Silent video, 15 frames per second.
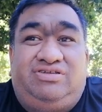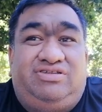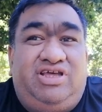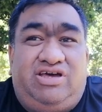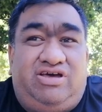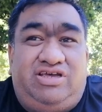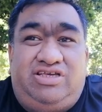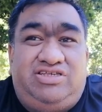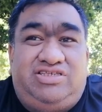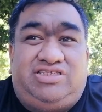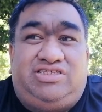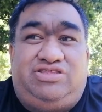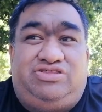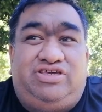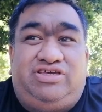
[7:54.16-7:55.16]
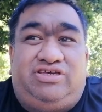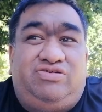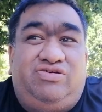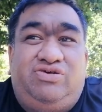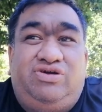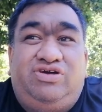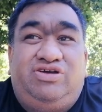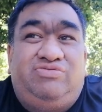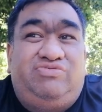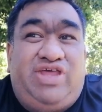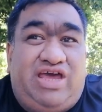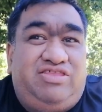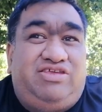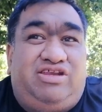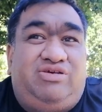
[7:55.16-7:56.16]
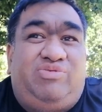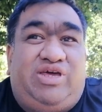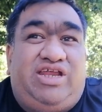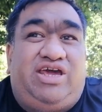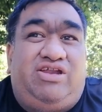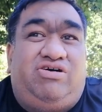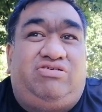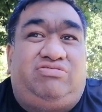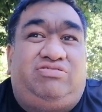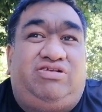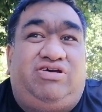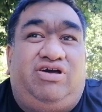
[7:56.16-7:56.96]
Now I used to think, now that I'm an adult,